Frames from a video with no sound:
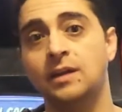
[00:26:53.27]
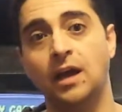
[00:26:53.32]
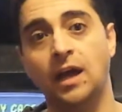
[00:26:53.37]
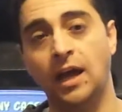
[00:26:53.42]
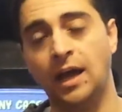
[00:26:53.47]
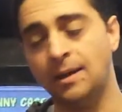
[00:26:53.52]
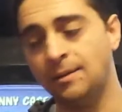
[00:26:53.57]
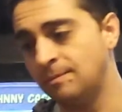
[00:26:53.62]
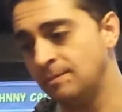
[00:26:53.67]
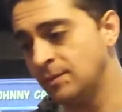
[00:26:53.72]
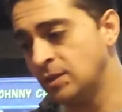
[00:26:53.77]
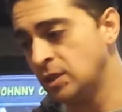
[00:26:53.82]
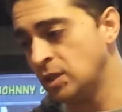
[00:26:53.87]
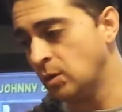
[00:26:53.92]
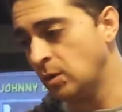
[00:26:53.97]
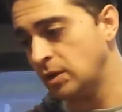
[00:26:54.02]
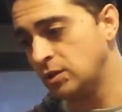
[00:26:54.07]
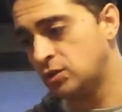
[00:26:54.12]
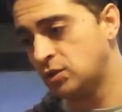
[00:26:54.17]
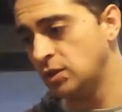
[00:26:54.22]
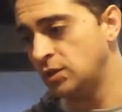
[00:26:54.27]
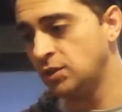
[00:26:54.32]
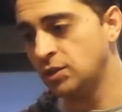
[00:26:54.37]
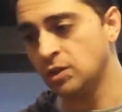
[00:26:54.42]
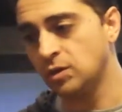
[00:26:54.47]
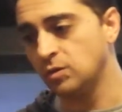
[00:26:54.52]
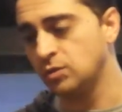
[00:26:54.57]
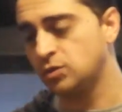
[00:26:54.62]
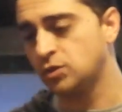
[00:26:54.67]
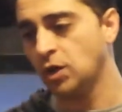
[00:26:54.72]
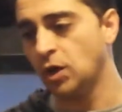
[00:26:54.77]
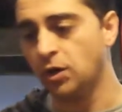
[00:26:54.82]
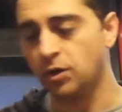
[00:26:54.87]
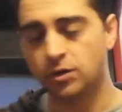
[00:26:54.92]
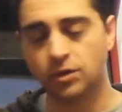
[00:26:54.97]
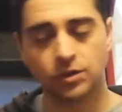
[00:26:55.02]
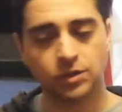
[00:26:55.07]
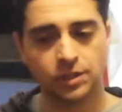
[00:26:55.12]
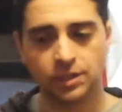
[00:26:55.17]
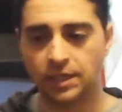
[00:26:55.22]
I'm,
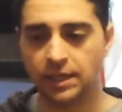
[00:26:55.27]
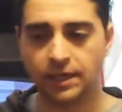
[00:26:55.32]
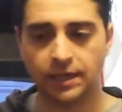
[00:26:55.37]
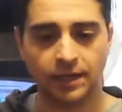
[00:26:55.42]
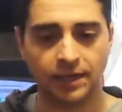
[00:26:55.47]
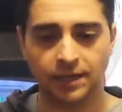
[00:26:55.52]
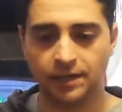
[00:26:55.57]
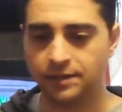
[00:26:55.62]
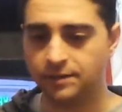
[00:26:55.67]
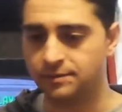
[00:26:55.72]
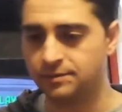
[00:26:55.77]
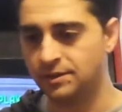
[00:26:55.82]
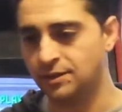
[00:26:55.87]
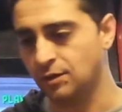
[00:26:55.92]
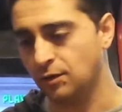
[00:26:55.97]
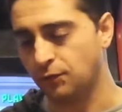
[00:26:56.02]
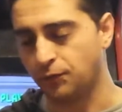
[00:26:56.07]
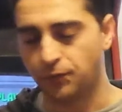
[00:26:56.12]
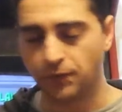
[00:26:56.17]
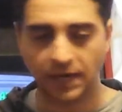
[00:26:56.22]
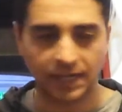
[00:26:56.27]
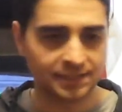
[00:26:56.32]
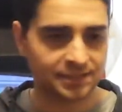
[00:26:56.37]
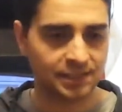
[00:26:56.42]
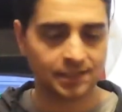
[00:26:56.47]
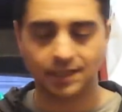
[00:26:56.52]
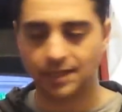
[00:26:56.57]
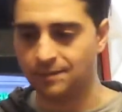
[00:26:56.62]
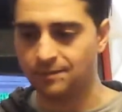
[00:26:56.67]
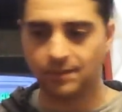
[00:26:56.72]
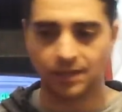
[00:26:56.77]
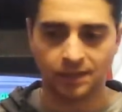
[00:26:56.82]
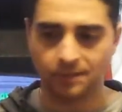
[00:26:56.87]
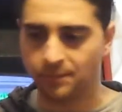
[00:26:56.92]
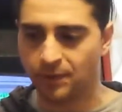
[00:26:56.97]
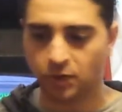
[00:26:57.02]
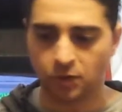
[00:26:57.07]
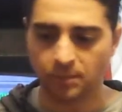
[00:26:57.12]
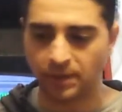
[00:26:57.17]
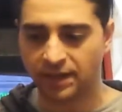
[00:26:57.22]
total, frantic. I'm
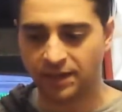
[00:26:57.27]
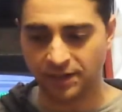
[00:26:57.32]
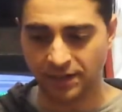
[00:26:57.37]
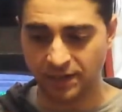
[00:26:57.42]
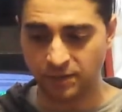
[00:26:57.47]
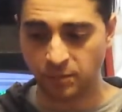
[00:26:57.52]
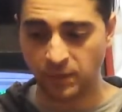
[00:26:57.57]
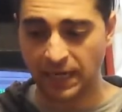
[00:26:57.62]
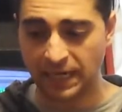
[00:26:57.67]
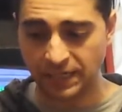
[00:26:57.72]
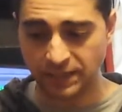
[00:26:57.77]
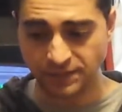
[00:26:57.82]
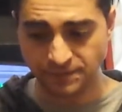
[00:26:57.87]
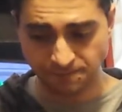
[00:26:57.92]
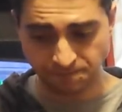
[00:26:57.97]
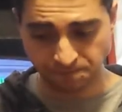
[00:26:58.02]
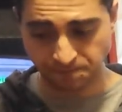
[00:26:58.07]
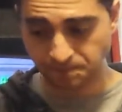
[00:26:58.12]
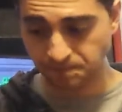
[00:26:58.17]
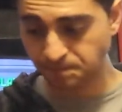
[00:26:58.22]
like, oh my God, wow.